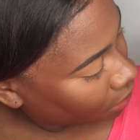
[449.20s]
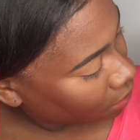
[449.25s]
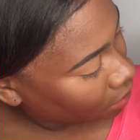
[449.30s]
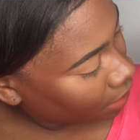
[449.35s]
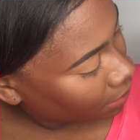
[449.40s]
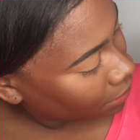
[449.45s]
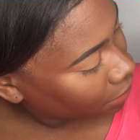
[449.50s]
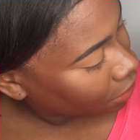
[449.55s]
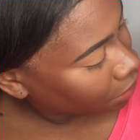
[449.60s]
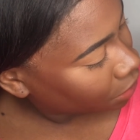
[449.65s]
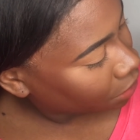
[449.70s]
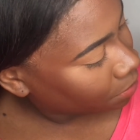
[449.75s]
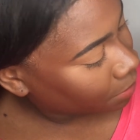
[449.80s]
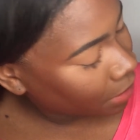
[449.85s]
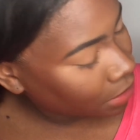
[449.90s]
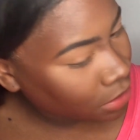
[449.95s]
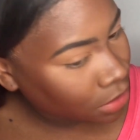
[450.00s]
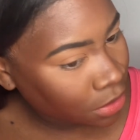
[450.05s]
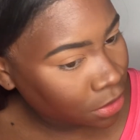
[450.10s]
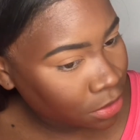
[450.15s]
So I was just
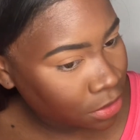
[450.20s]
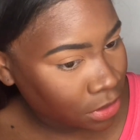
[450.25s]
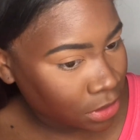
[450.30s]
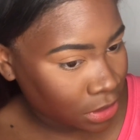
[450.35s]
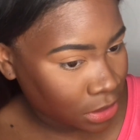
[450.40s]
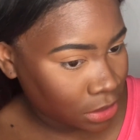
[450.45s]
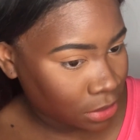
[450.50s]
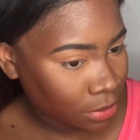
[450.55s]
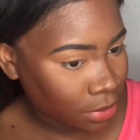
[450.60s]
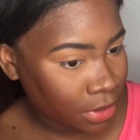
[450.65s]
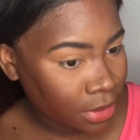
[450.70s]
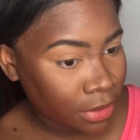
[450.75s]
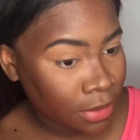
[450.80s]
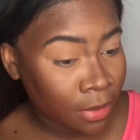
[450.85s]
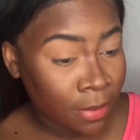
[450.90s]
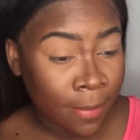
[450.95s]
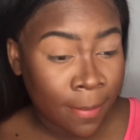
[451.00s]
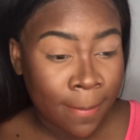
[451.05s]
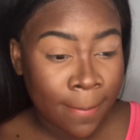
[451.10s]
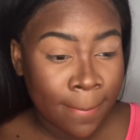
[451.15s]
about to use this one,
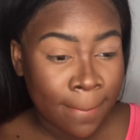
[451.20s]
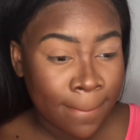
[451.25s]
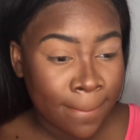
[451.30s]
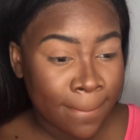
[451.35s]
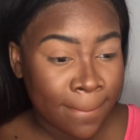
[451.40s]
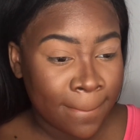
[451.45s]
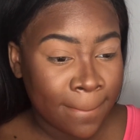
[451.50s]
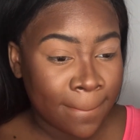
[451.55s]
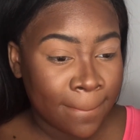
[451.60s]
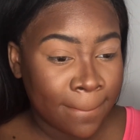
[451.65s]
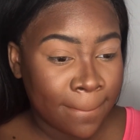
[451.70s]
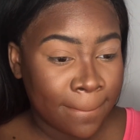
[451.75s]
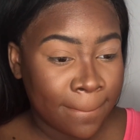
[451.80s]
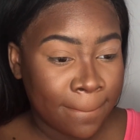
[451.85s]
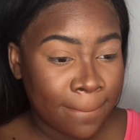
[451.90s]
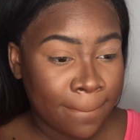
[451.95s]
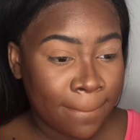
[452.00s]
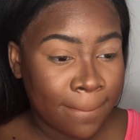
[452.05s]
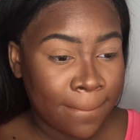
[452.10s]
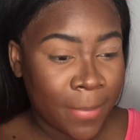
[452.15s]

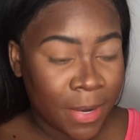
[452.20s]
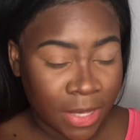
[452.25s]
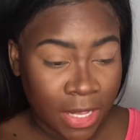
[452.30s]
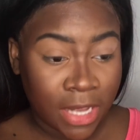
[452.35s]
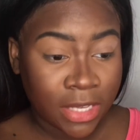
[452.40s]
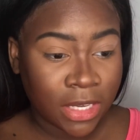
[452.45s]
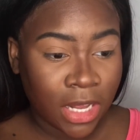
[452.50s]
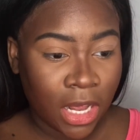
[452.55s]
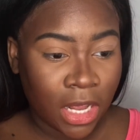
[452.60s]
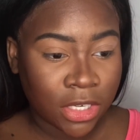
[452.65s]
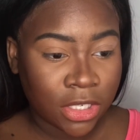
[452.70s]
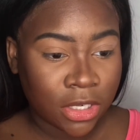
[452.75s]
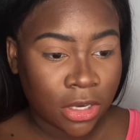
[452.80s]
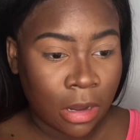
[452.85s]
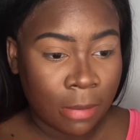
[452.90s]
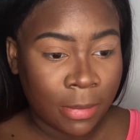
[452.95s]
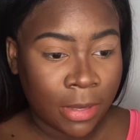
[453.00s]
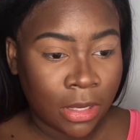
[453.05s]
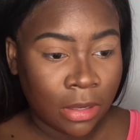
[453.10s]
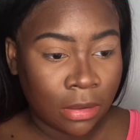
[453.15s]
but that's ashy
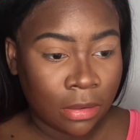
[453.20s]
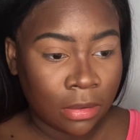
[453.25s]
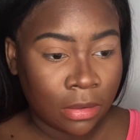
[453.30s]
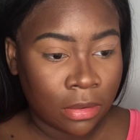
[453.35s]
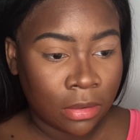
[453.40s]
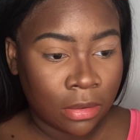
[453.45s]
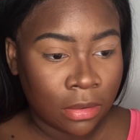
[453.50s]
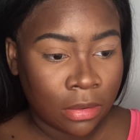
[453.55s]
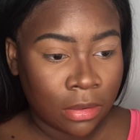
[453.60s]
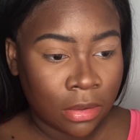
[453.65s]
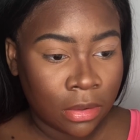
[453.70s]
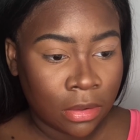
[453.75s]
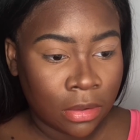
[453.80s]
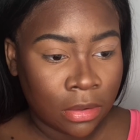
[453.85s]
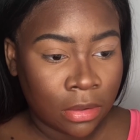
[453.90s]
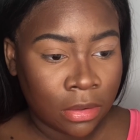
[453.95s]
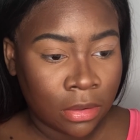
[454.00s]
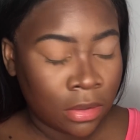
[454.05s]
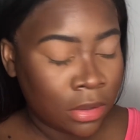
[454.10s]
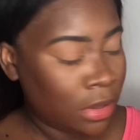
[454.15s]
on me.
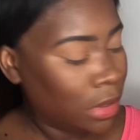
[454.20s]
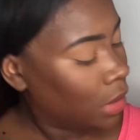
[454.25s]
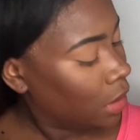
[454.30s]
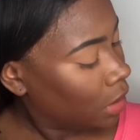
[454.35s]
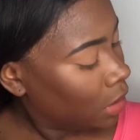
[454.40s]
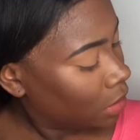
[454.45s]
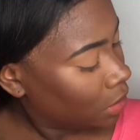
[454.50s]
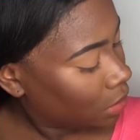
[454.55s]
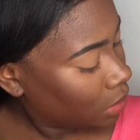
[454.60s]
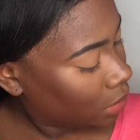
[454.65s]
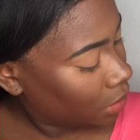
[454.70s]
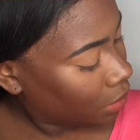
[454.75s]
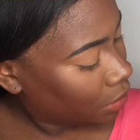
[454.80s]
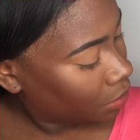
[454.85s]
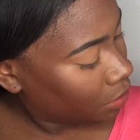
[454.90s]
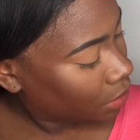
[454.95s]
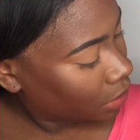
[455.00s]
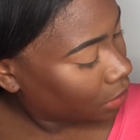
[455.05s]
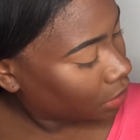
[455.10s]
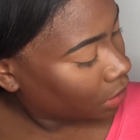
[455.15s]
So I'm going to
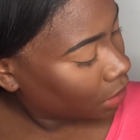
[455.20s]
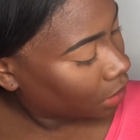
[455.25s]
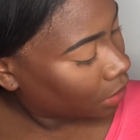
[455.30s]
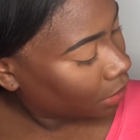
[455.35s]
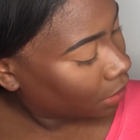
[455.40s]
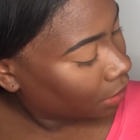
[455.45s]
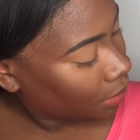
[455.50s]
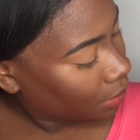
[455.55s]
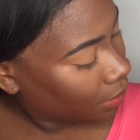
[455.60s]
use this color.